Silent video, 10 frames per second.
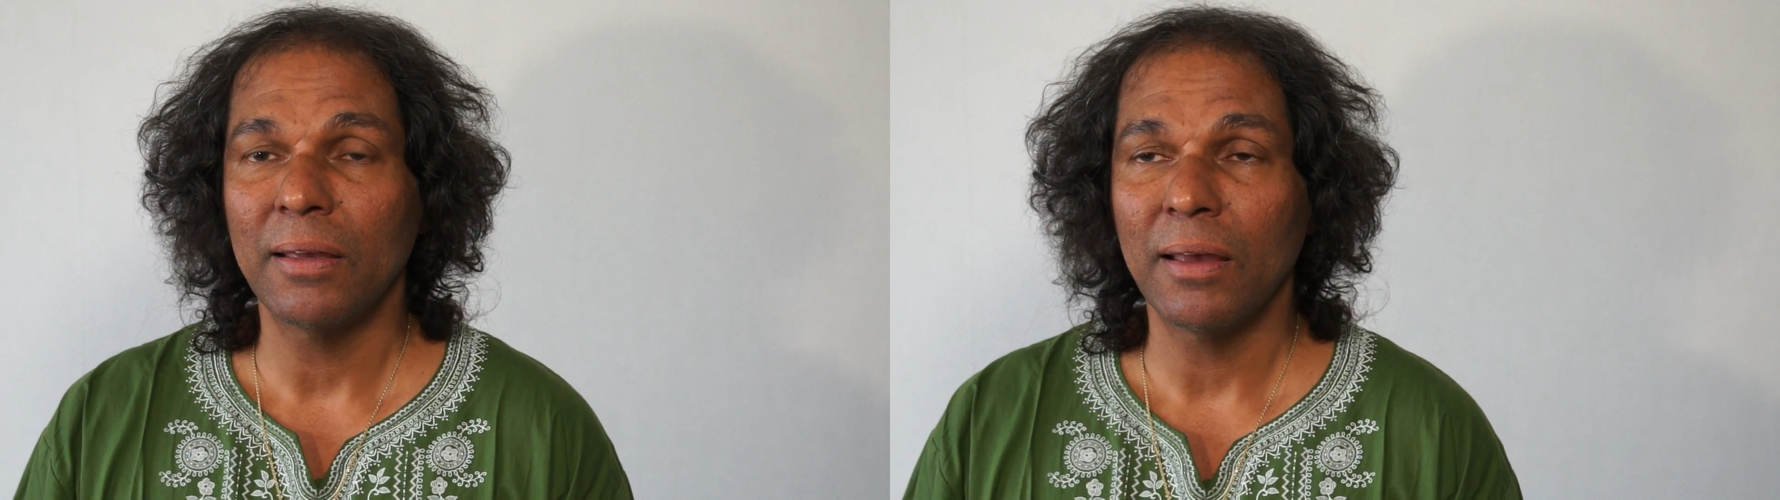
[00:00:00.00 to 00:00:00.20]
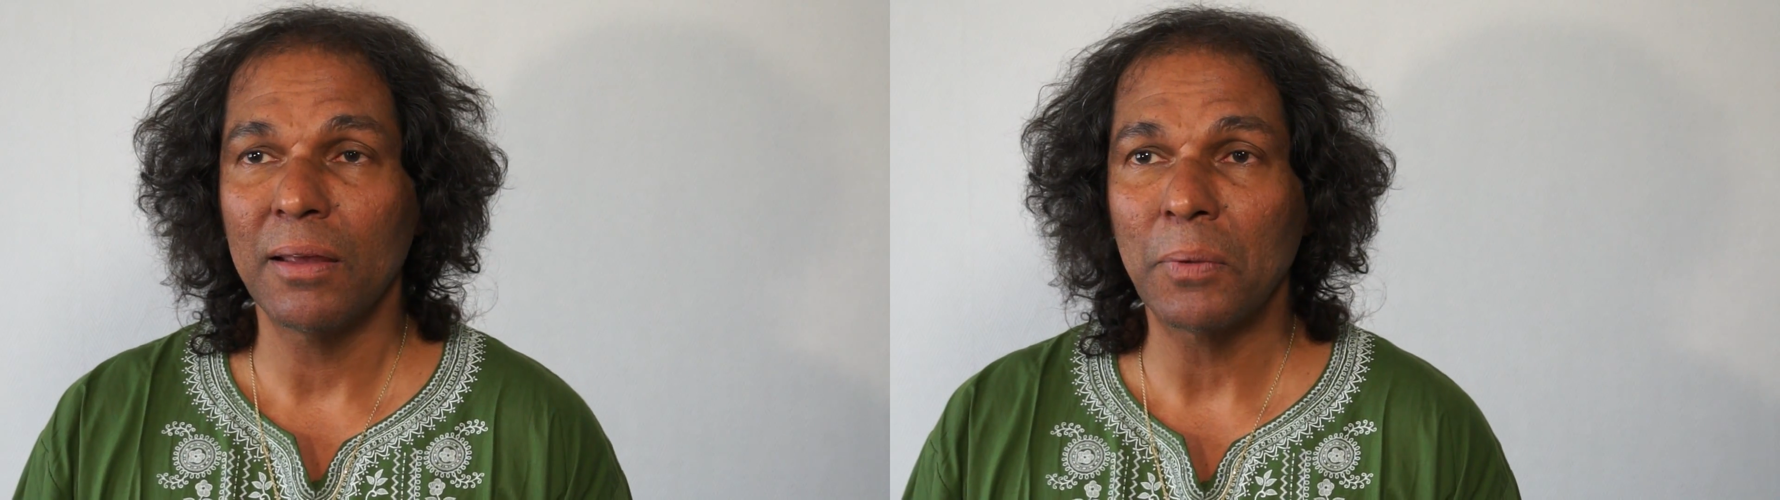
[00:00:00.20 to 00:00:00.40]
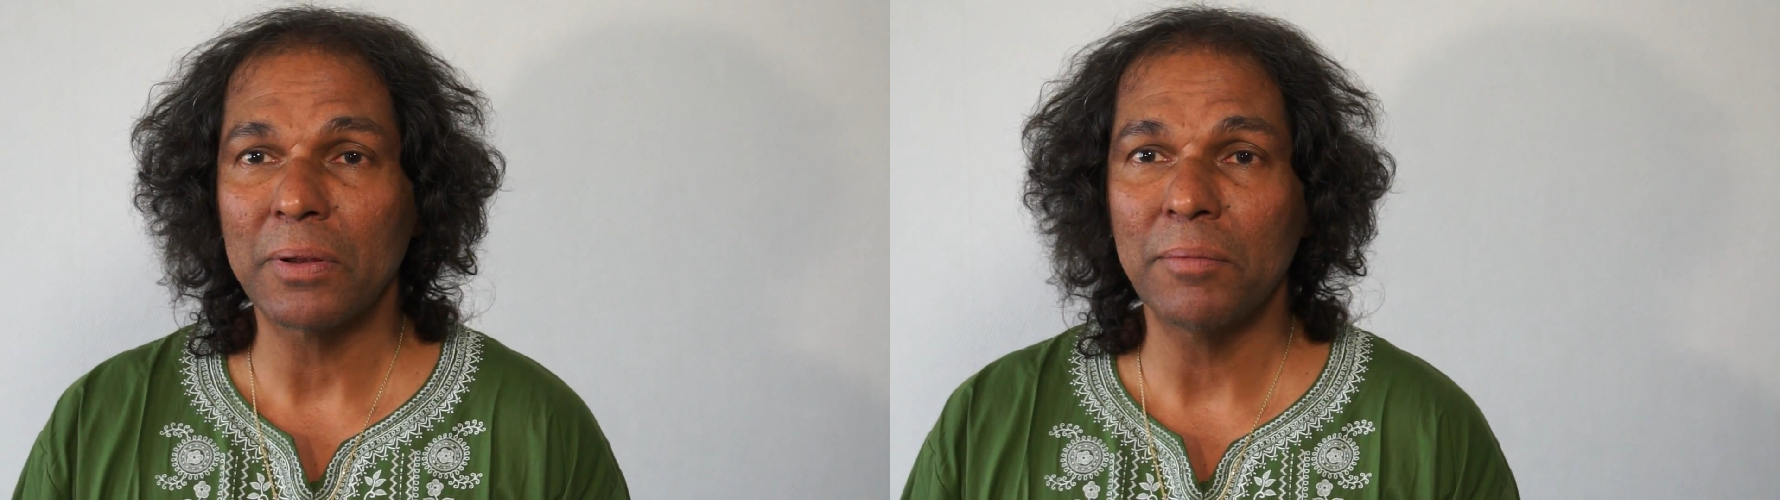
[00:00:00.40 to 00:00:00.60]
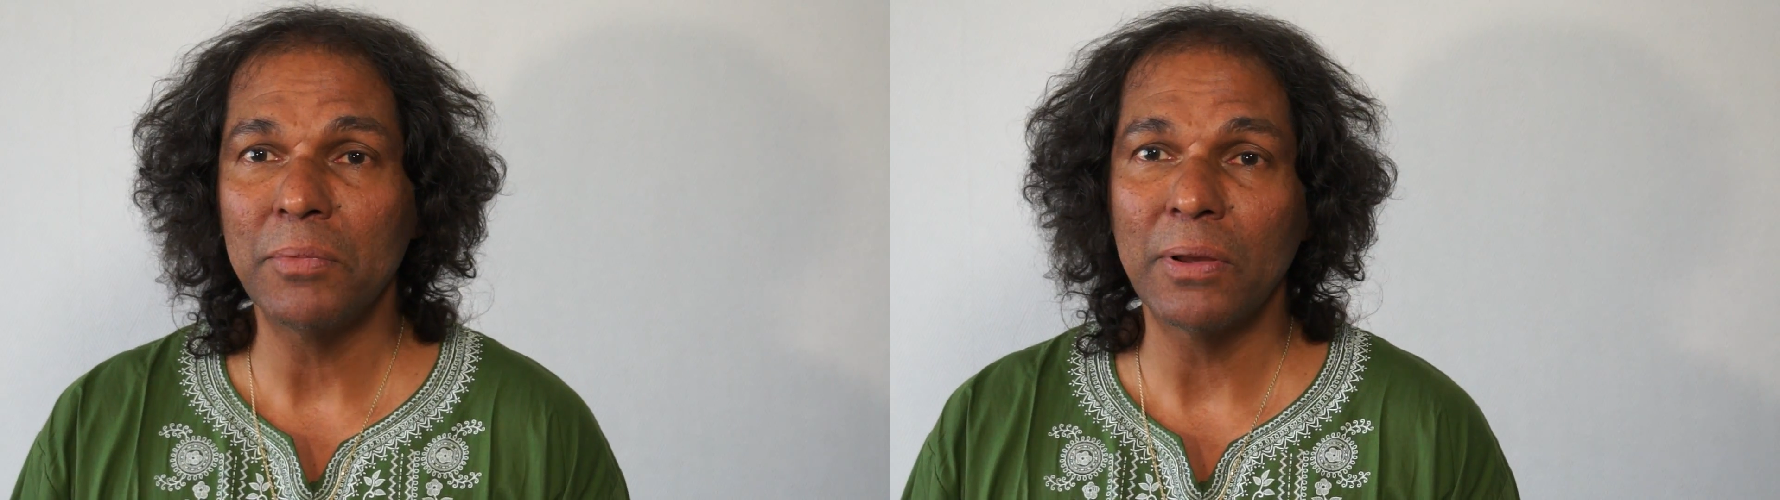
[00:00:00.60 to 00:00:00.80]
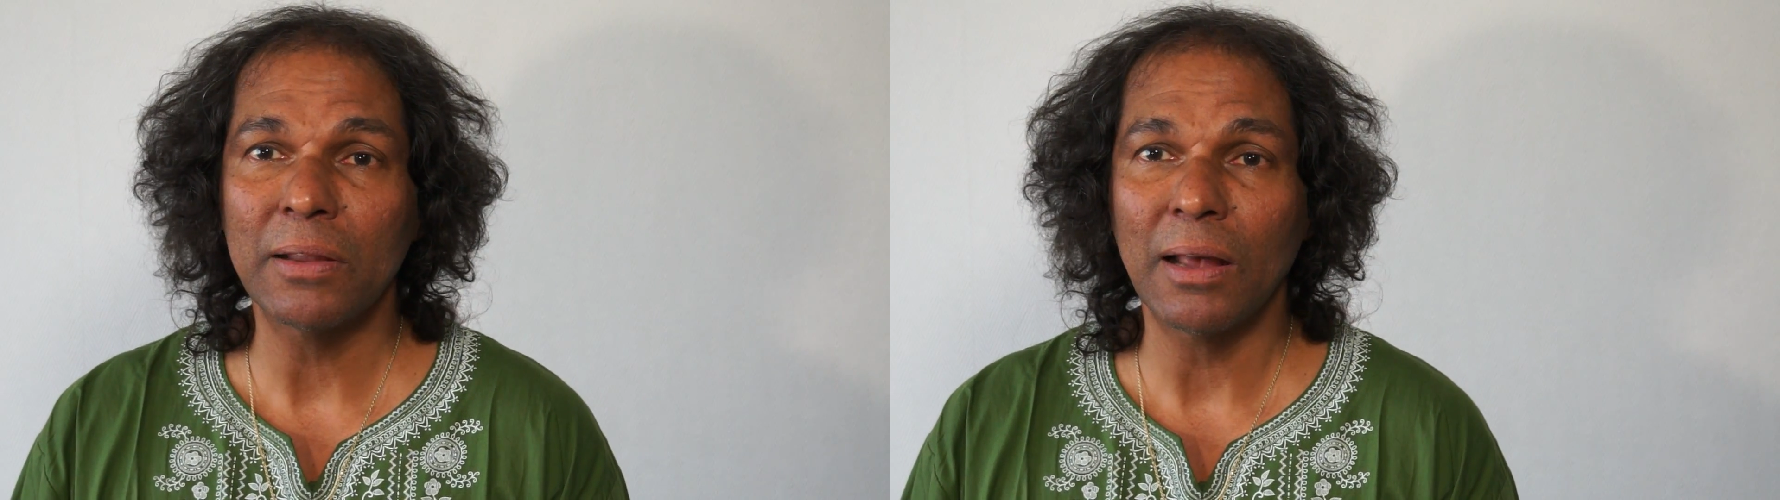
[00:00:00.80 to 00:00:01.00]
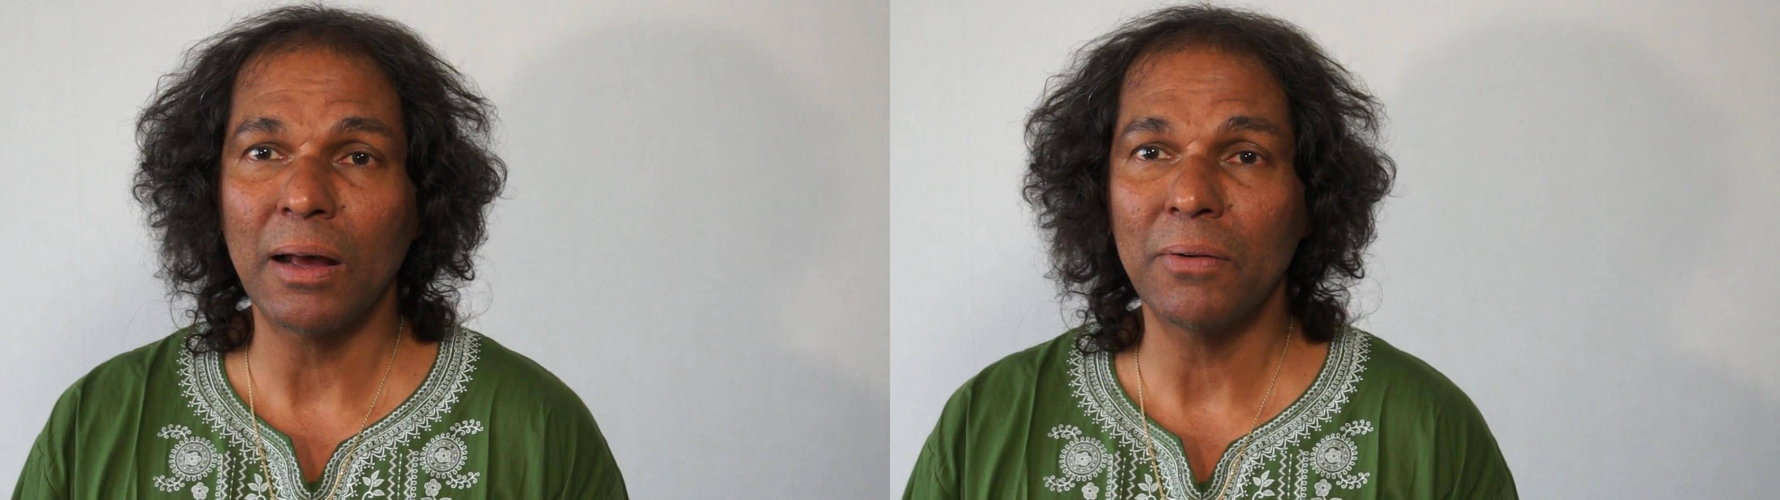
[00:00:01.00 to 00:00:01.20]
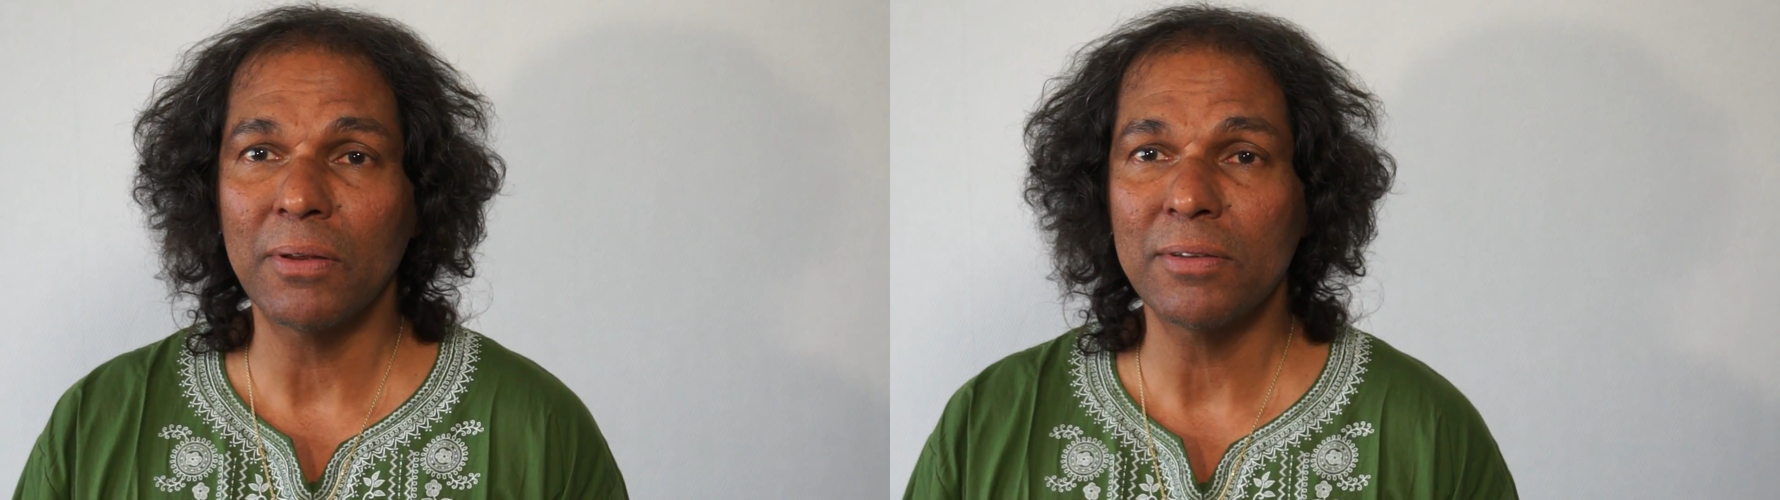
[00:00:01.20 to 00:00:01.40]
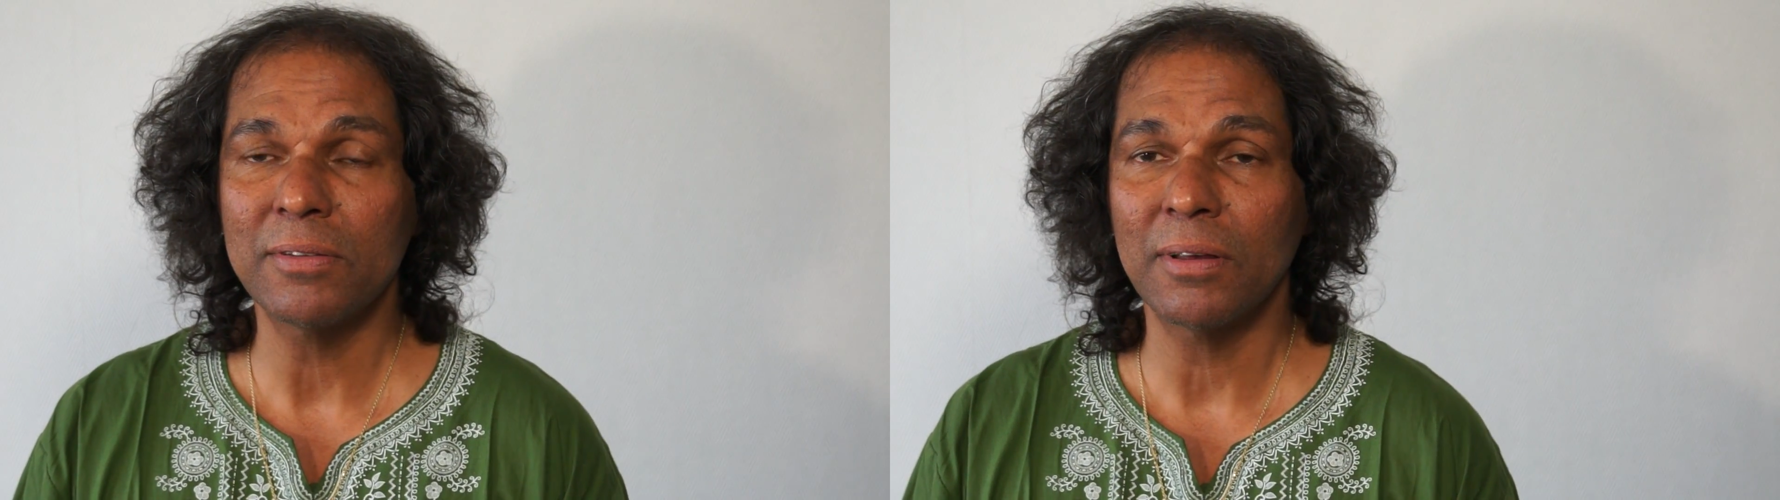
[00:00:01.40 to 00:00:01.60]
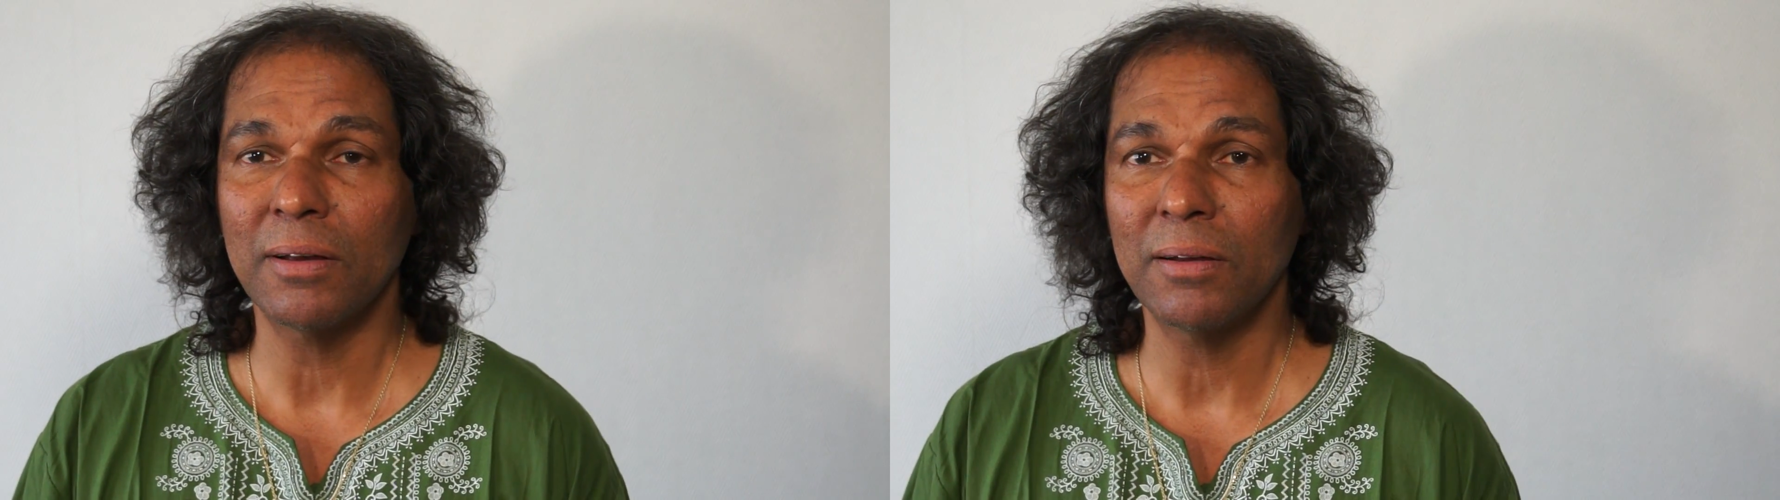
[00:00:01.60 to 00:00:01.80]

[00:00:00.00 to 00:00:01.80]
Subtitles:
And what I'm doing now is